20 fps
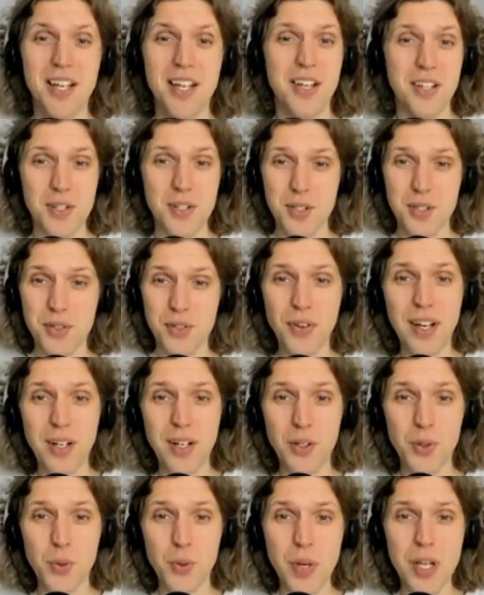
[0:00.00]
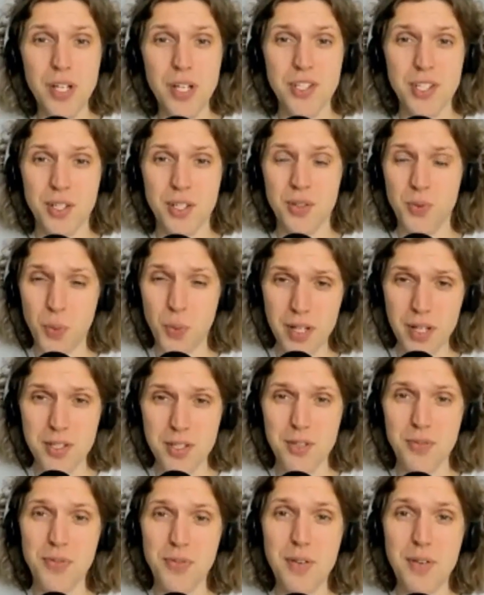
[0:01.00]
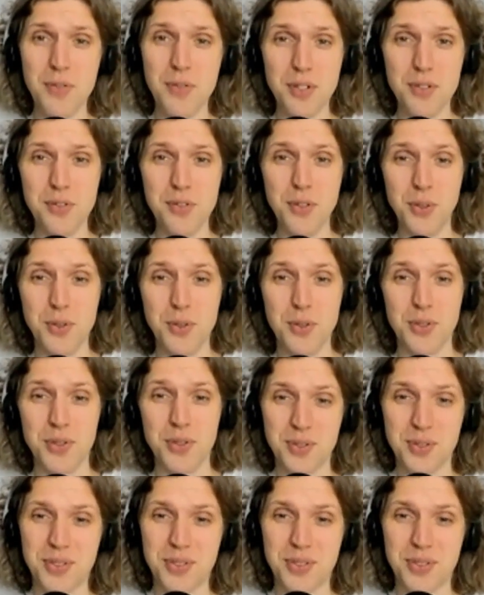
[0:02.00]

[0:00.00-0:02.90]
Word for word: So the final question: What is your favorite food?